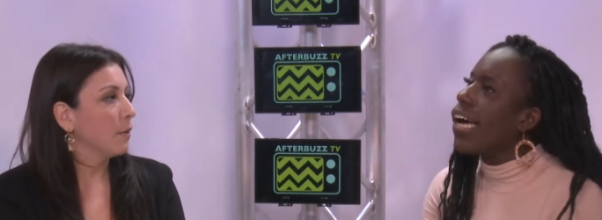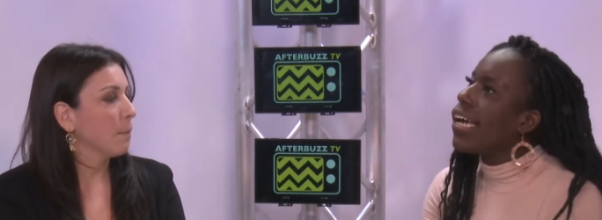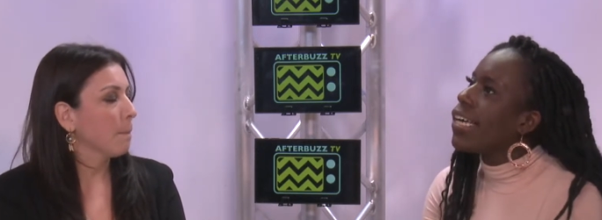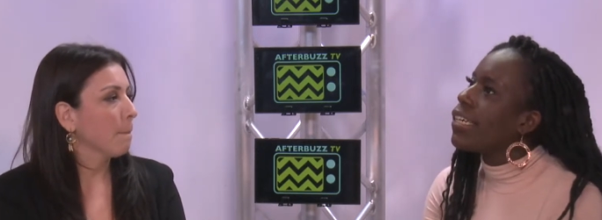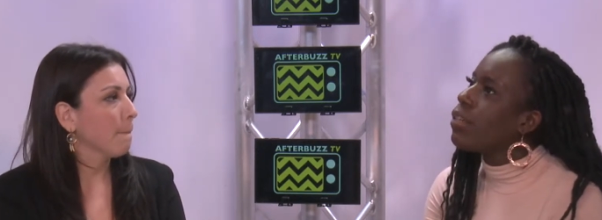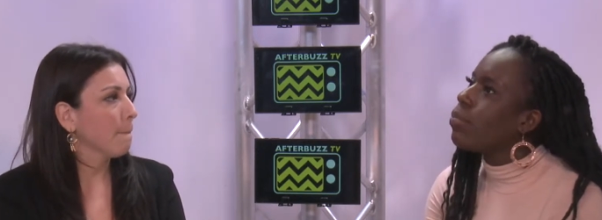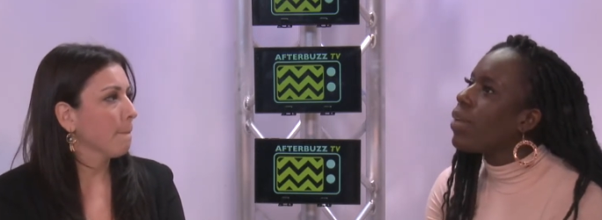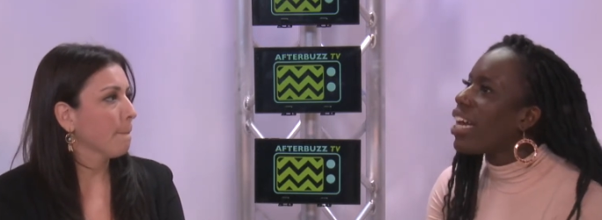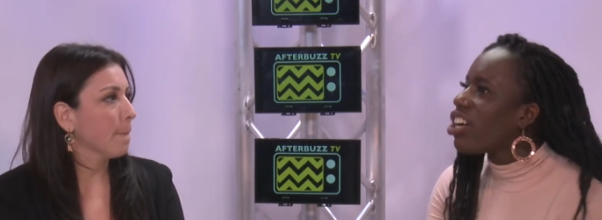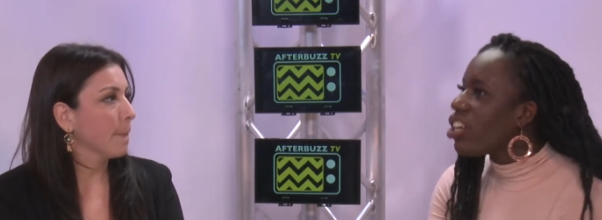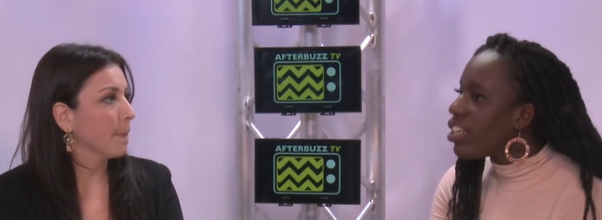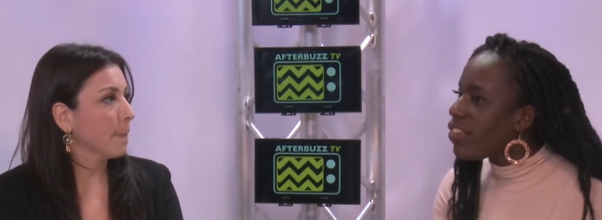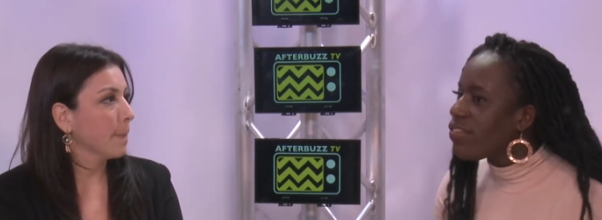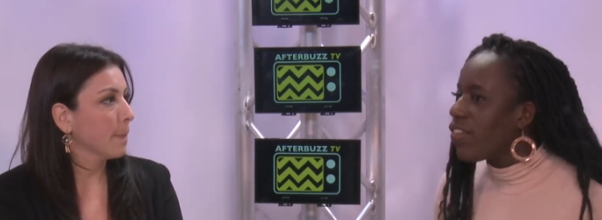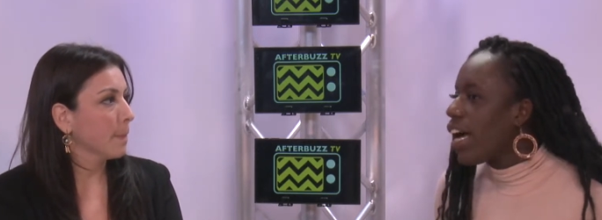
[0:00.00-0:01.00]
Speaker 1: Um, but I
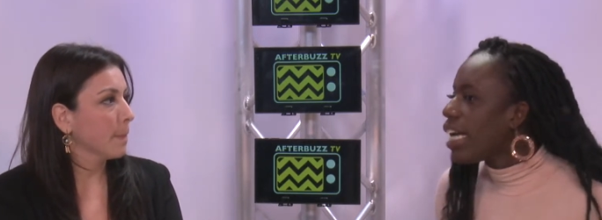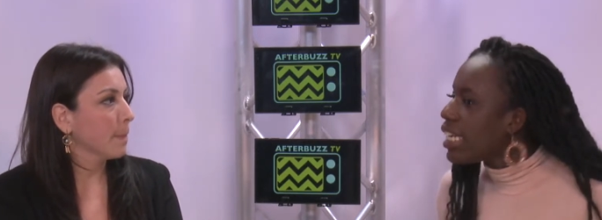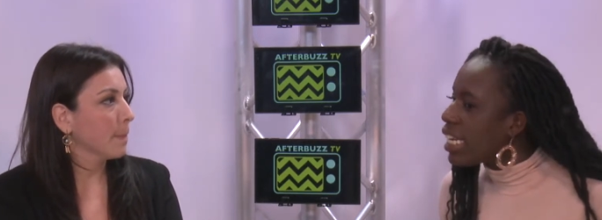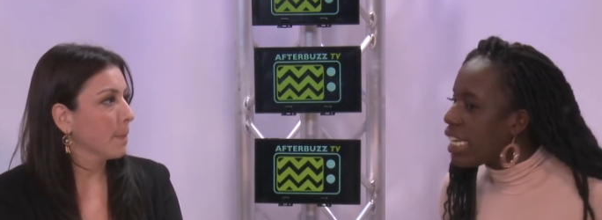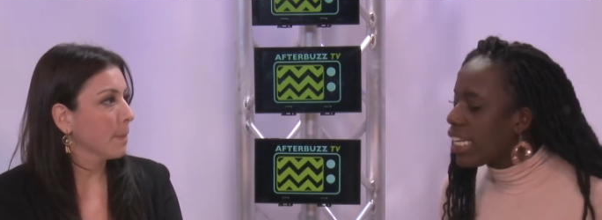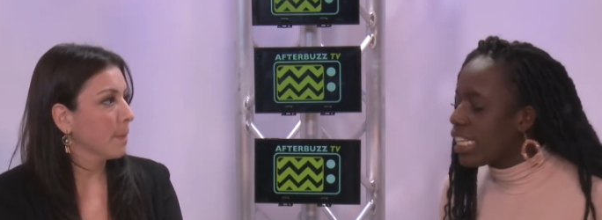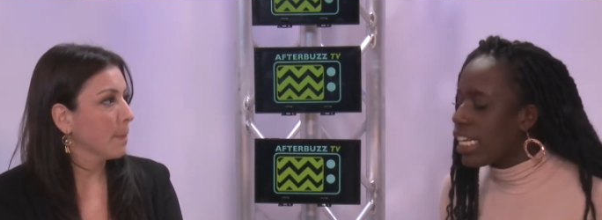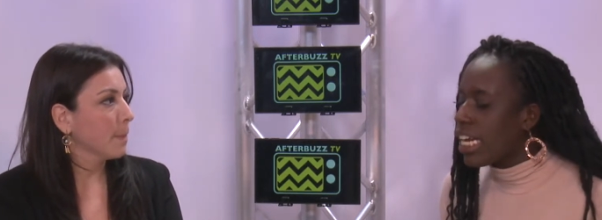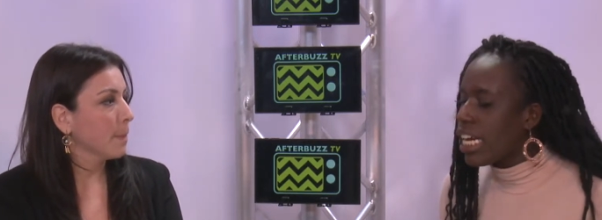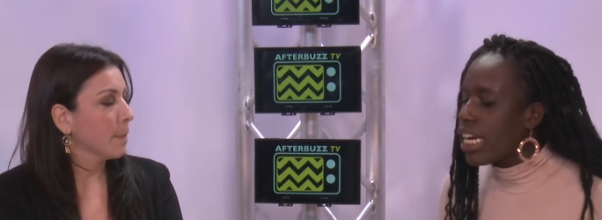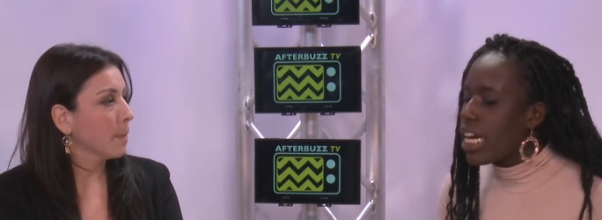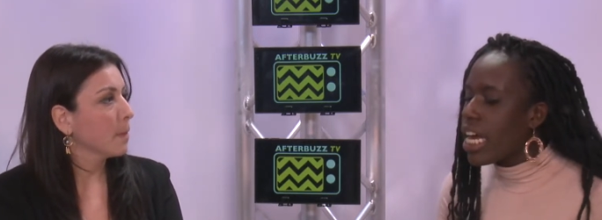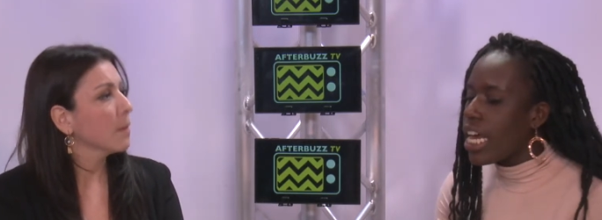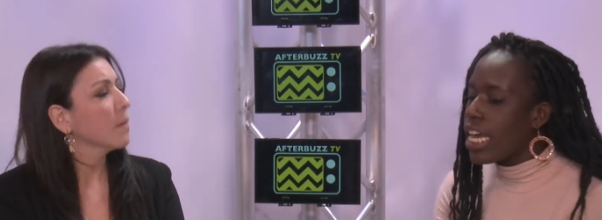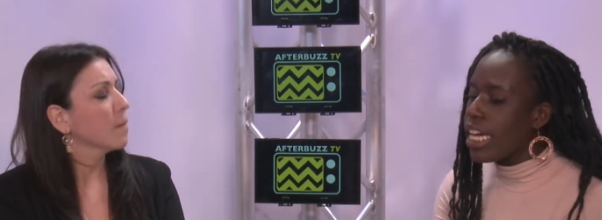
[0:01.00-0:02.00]
couldn't find anything,
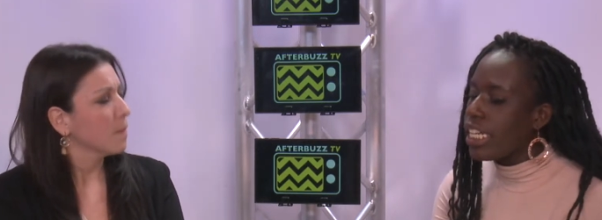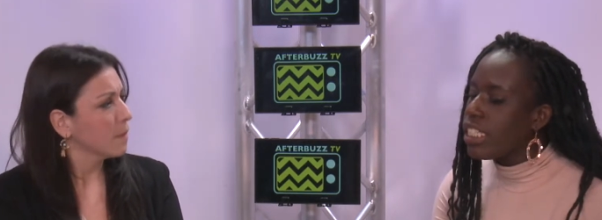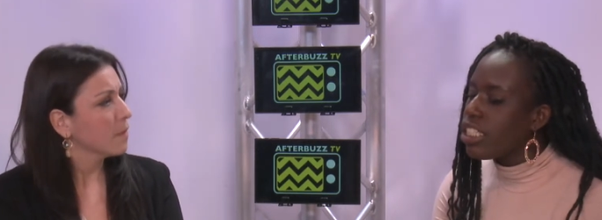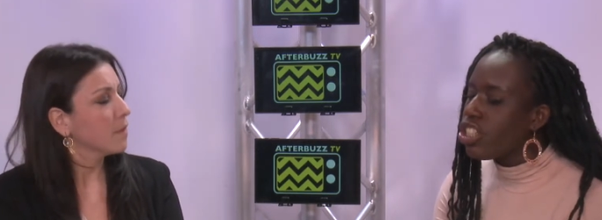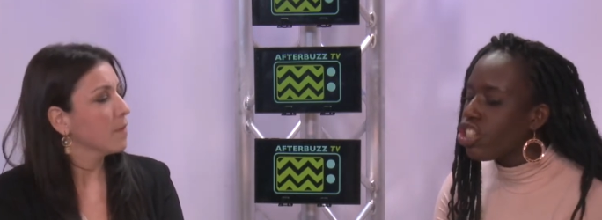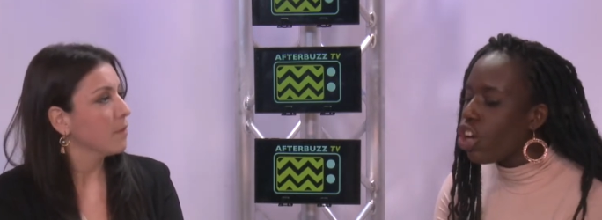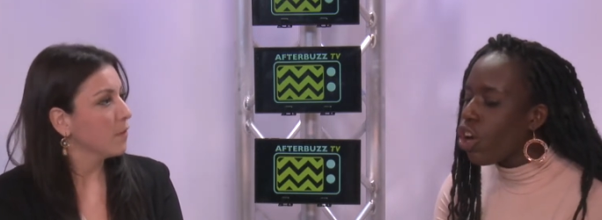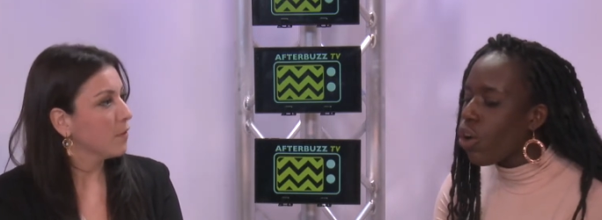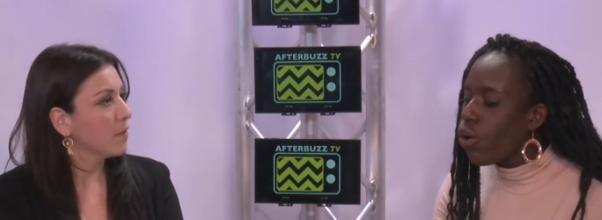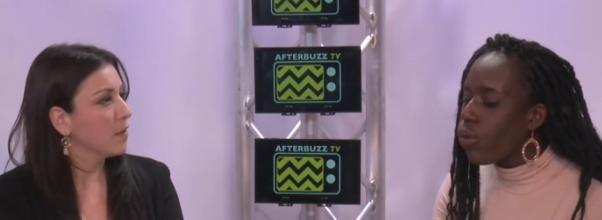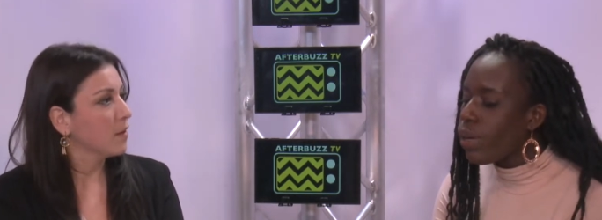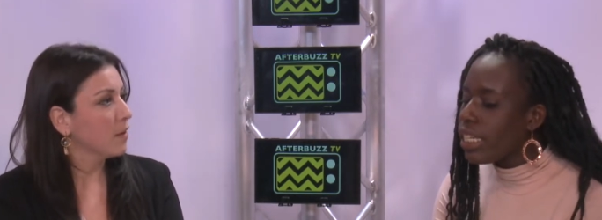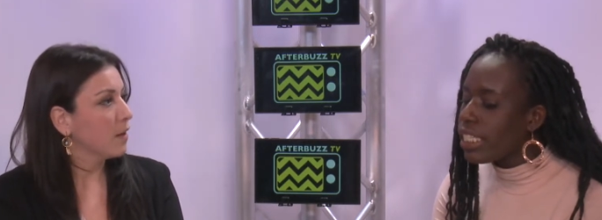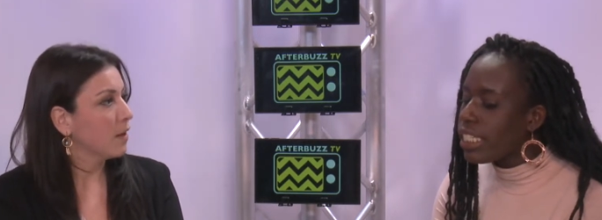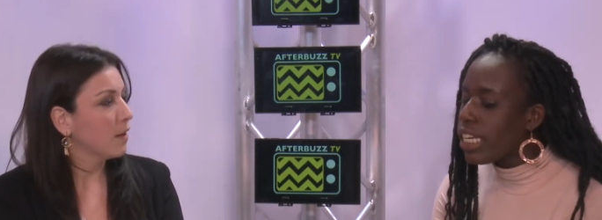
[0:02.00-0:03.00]
and
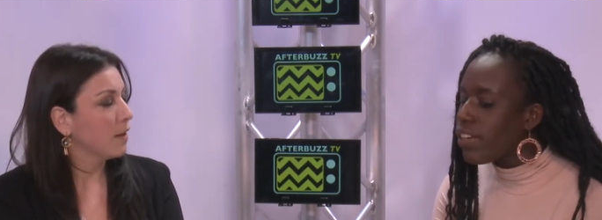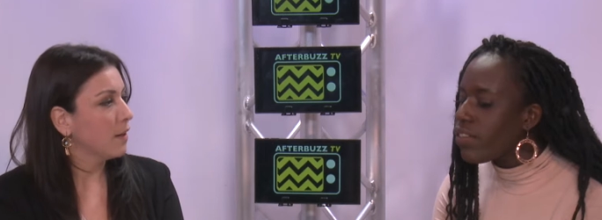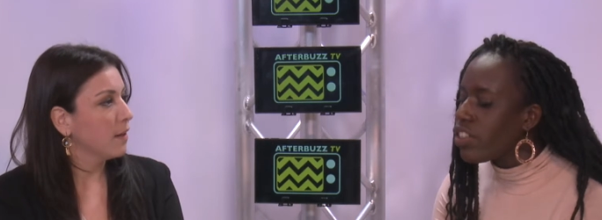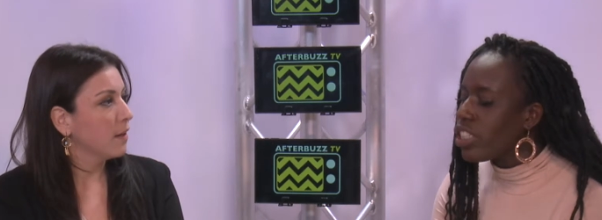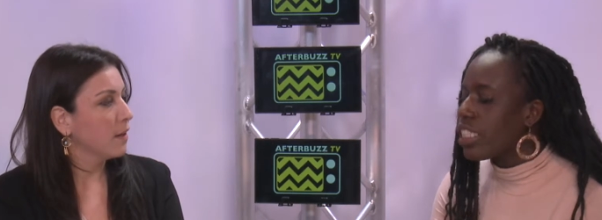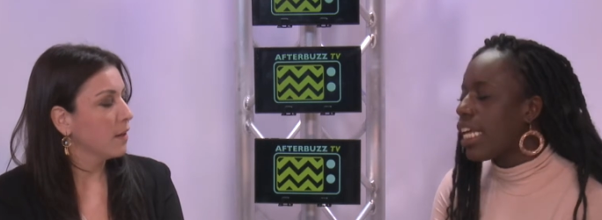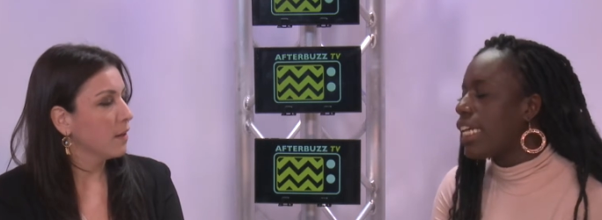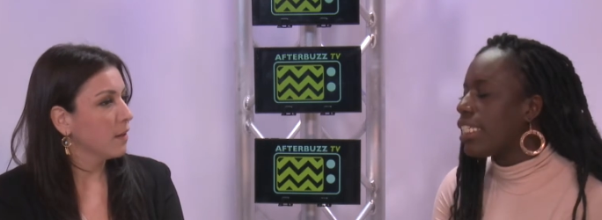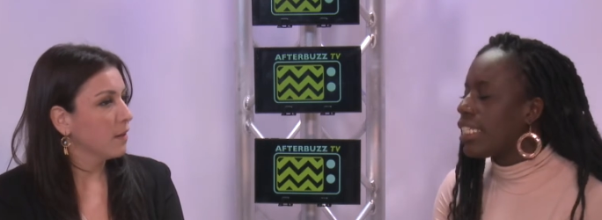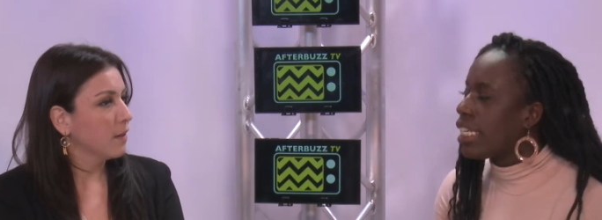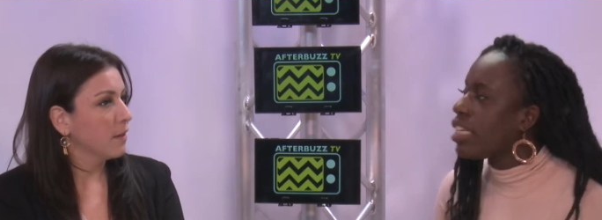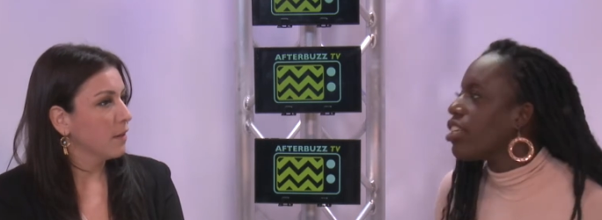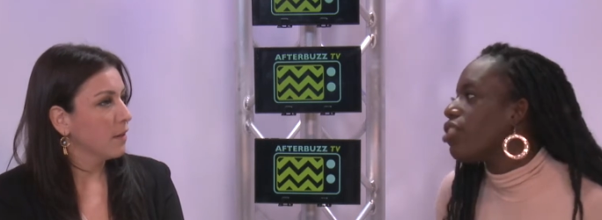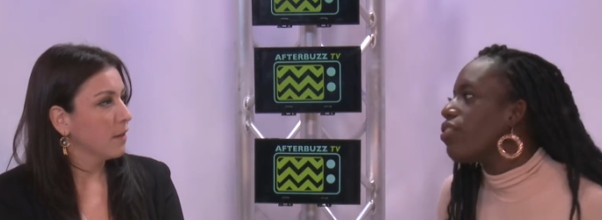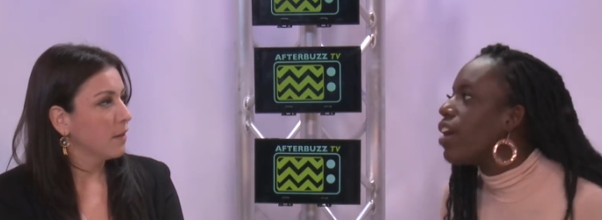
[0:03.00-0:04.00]
so instead of just like
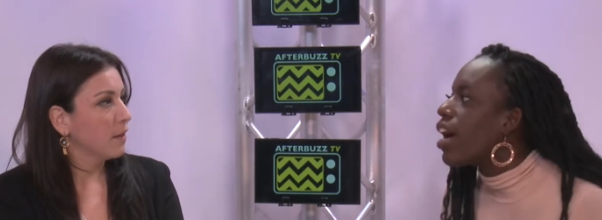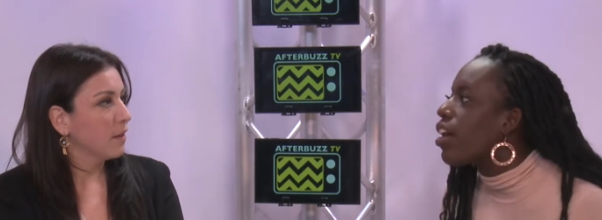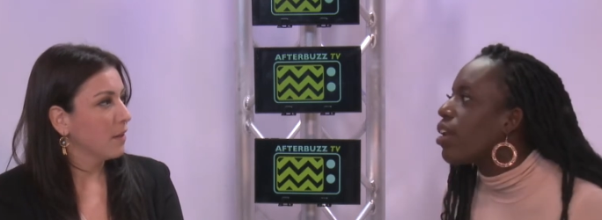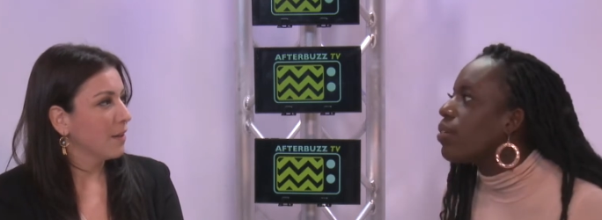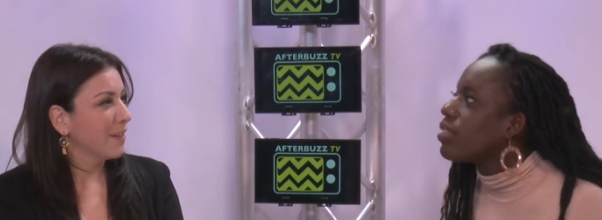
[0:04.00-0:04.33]
sitting around,